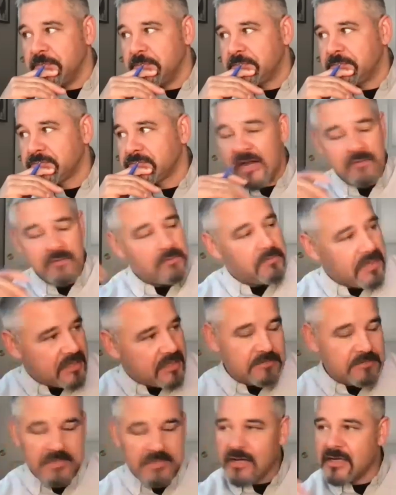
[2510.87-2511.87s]
and everybody
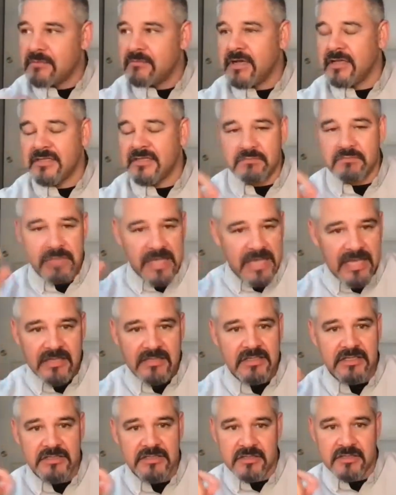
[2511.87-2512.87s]
kept talking about this
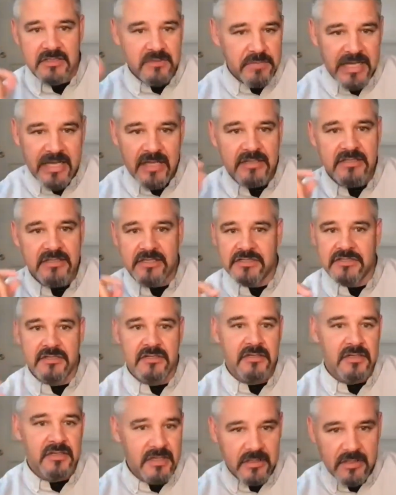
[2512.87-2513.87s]
band teacher,
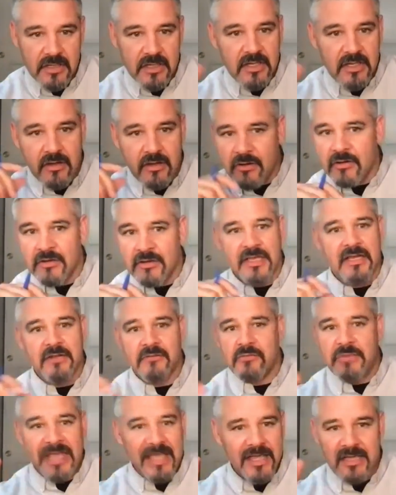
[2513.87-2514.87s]
and like, oh, you got
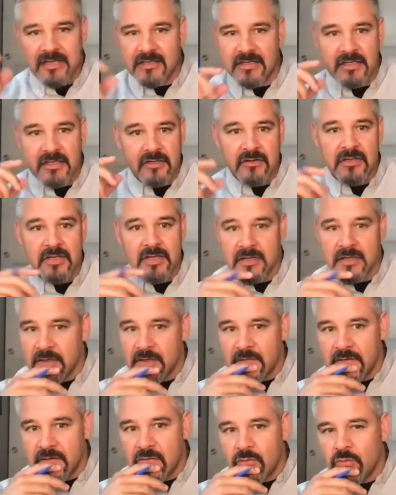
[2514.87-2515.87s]
a band. And, like,
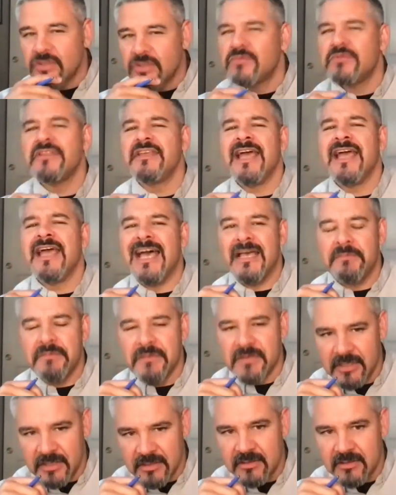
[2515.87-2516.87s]
what's really
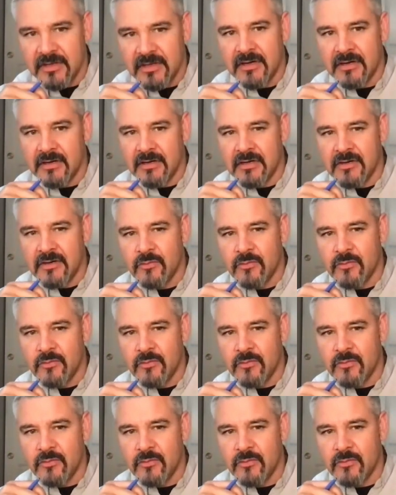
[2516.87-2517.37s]
happening there?